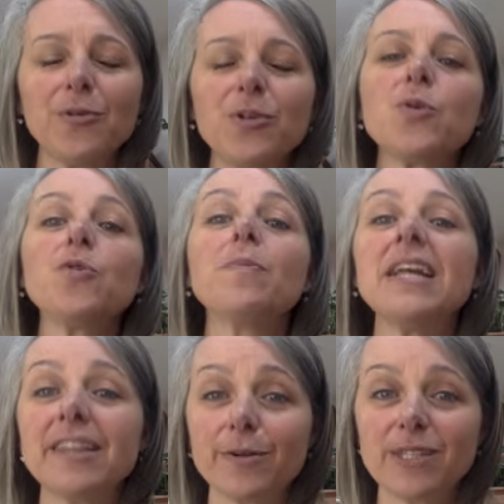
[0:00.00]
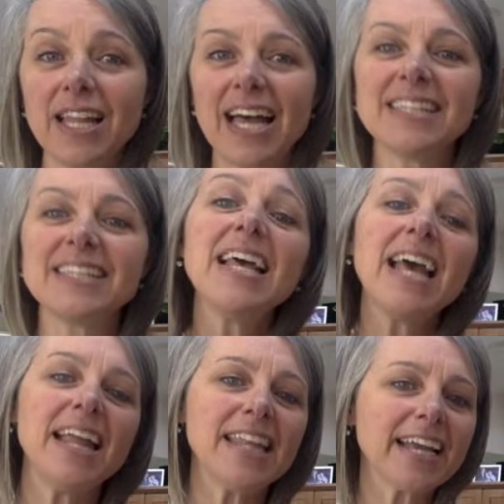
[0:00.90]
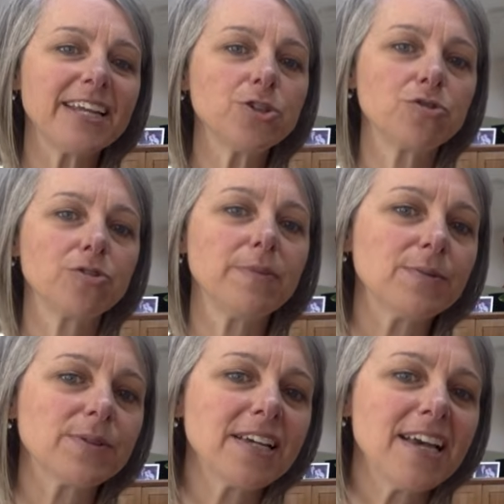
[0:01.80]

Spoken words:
You can repeat those lines, and that contributes